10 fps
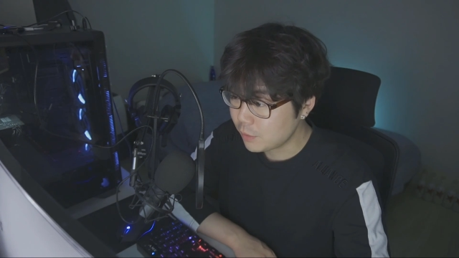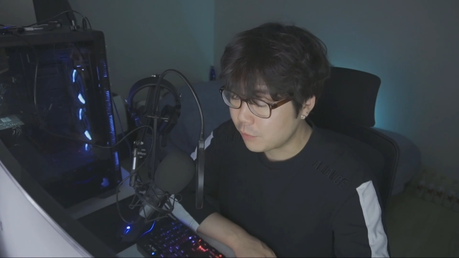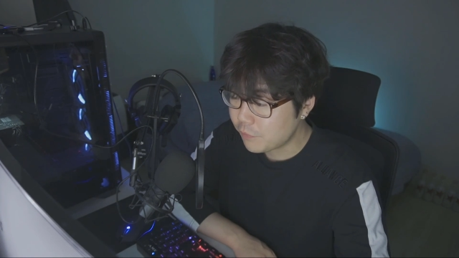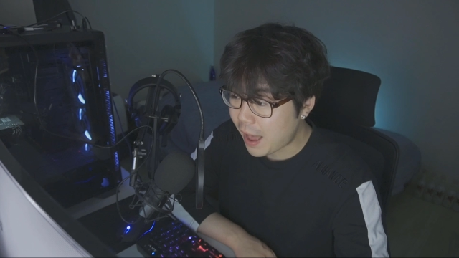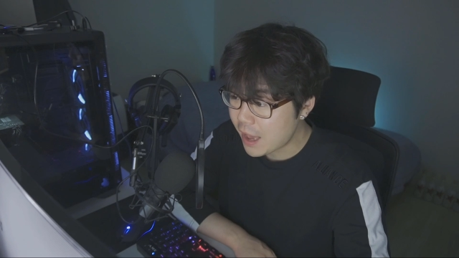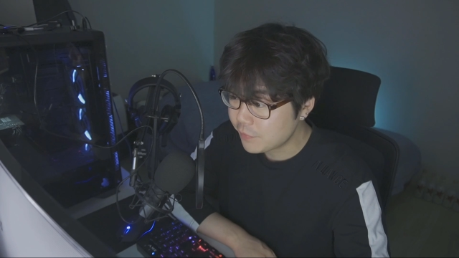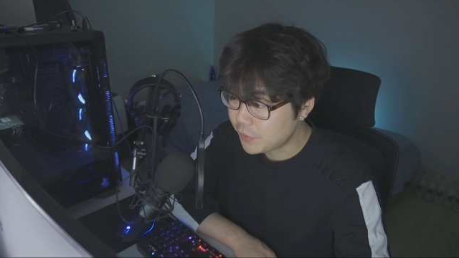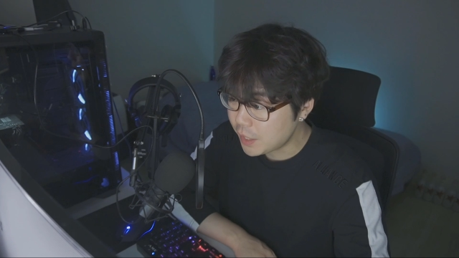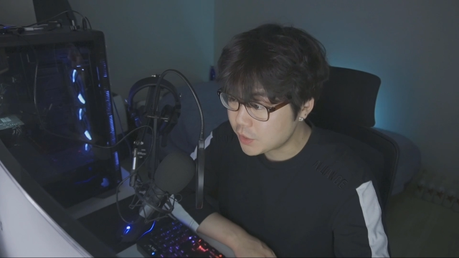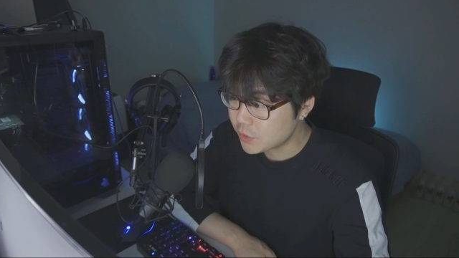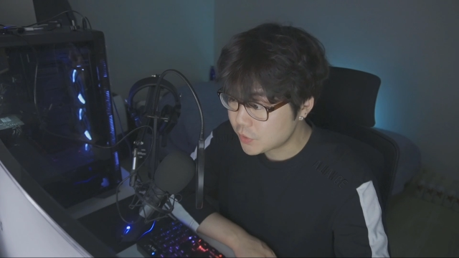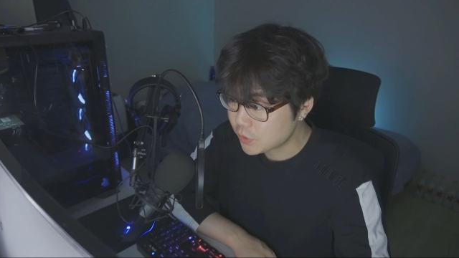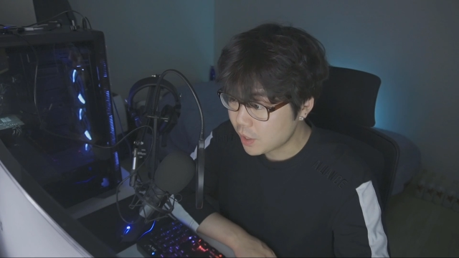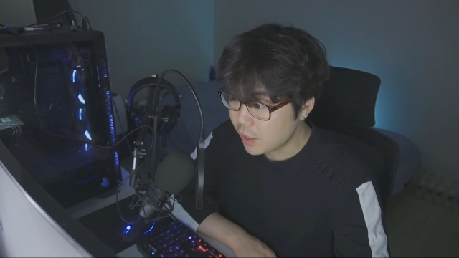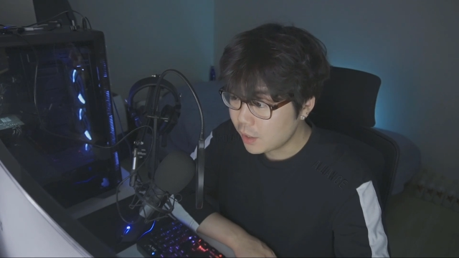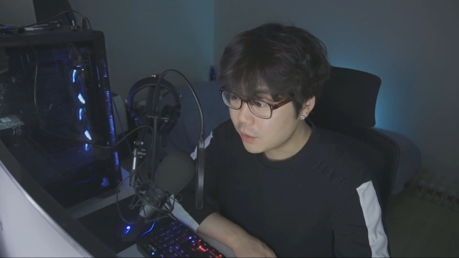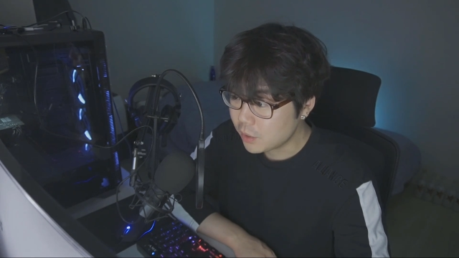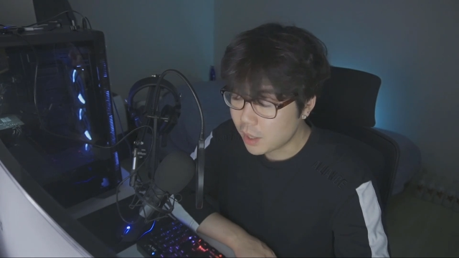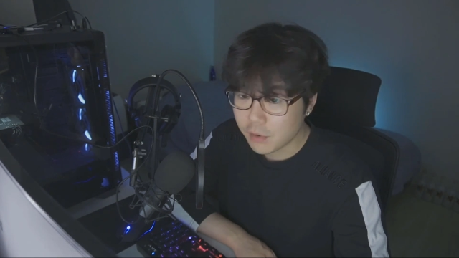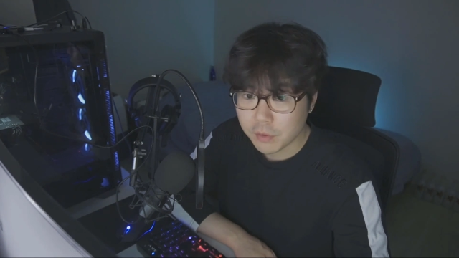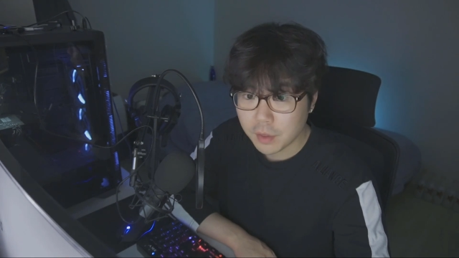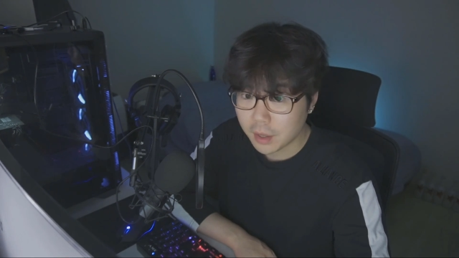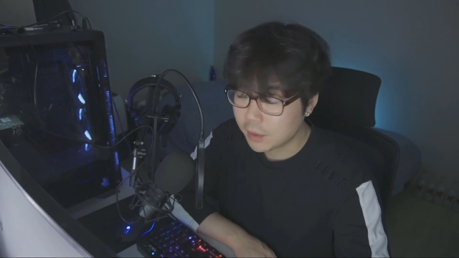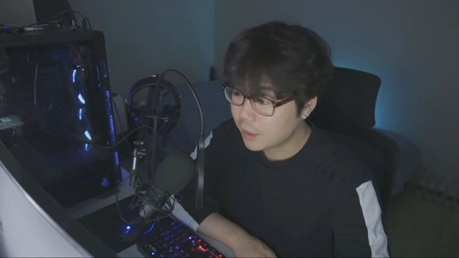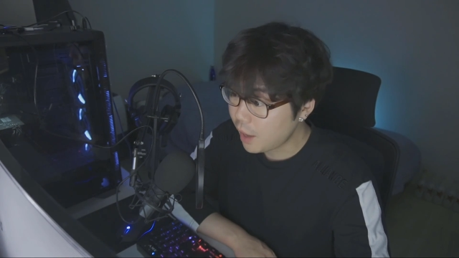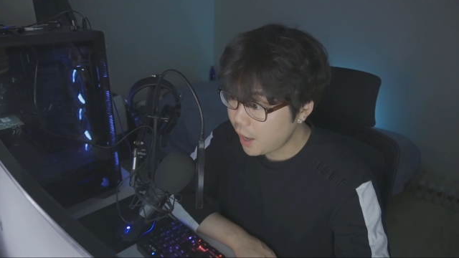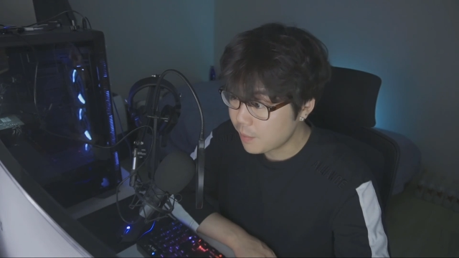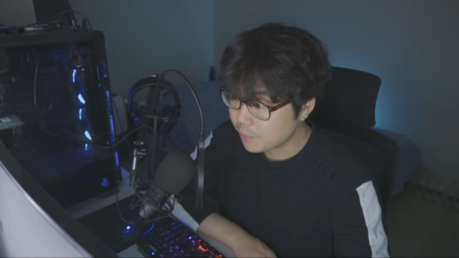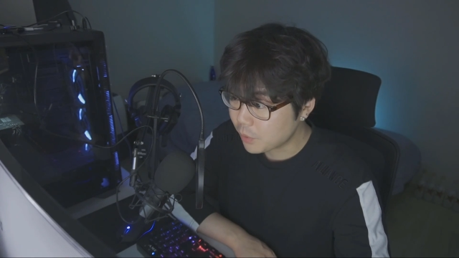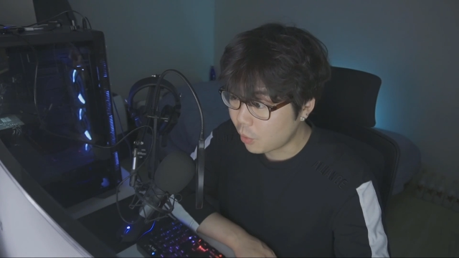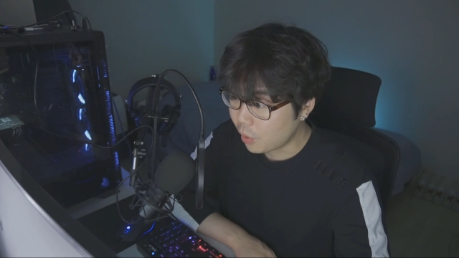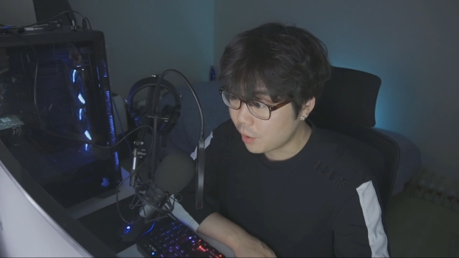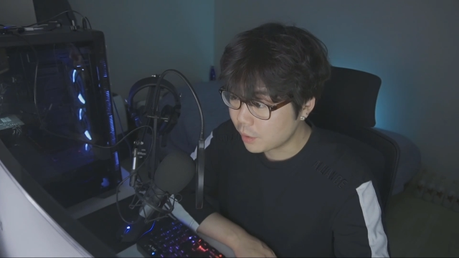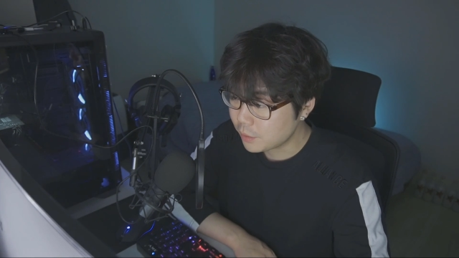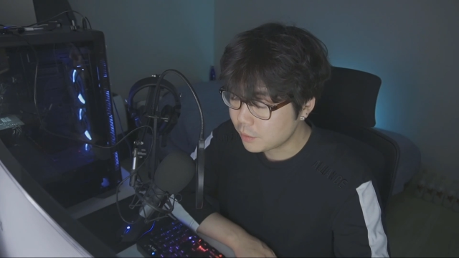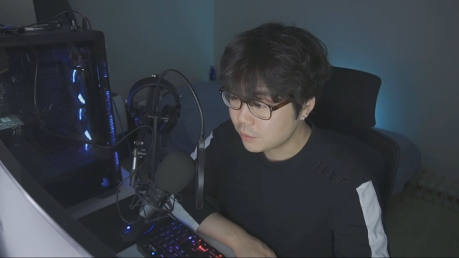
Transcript: you know, 5 digits to get everything in the game, or,